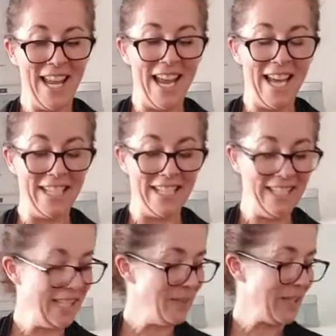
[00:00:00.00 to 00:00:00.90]
and a
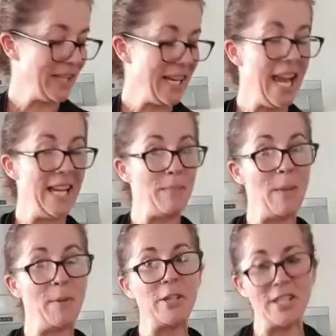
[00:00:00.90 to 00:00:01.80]
little bit of cayenne
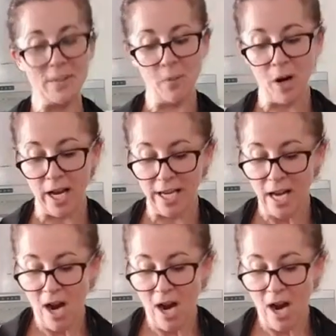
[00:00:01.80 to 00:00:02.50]
pepper, which is why